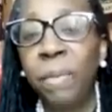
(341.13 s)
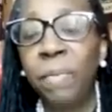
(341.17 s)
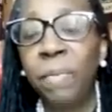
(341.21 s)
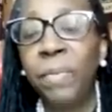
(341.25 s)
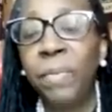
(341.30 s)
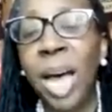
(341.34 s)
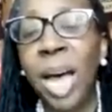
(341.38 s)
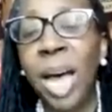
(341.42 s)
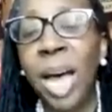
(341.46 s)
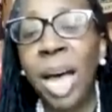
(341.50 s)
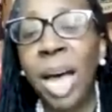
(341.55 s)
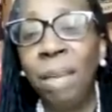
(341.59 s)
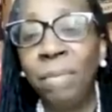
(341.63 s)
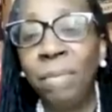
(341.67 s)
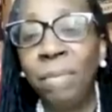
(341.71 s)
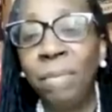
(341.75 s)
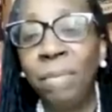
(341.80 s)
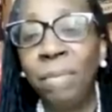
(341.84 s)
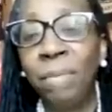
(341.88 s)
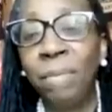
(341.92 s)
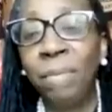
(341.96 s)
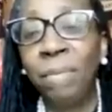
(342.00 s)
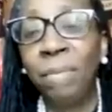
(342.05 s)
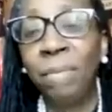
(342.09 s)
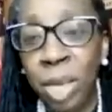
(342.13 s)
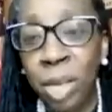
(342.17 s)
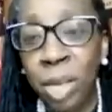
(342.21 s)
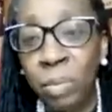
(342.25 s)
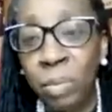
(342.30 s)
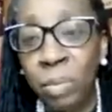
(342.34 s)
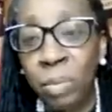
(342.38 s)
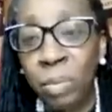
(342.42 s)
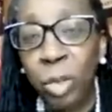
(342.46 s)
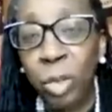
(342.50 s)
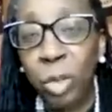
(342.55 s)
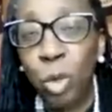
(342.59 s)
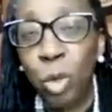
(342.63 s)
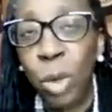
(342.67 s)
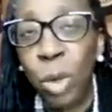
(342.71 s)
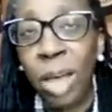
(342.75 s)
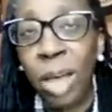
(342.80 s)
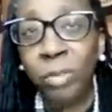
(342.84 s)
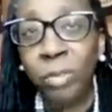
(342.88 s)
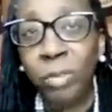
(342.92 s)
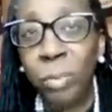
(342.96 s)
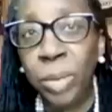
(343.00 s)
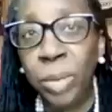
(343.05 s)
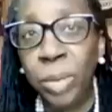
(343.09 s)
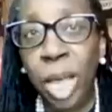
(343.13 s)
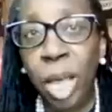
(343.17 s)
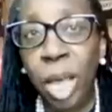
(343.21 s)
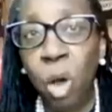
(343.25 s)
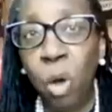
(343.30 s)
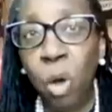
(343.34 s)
to 5 a.m., you have to be at